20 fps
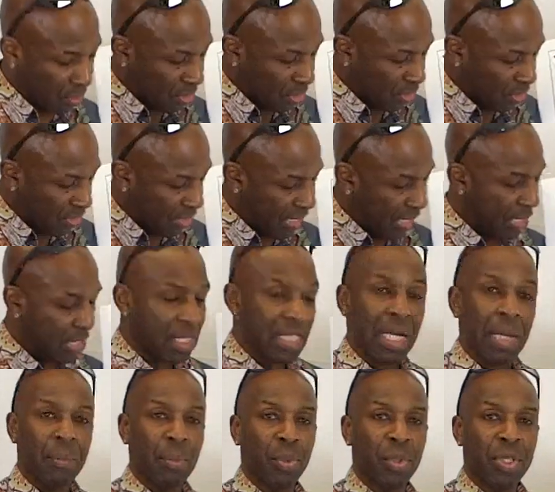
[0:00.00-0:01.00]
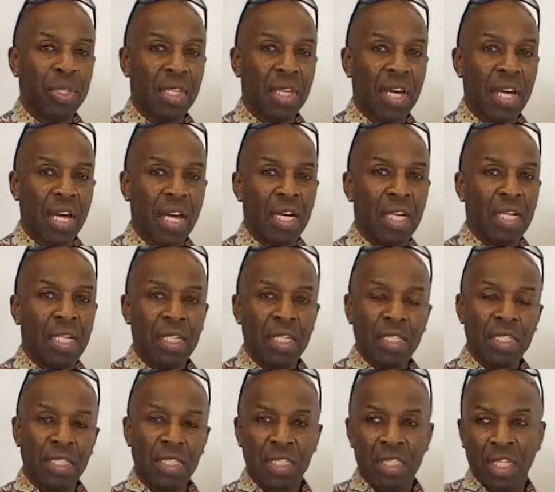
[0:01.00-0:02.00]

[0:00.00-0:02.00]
So you get to that point there, and you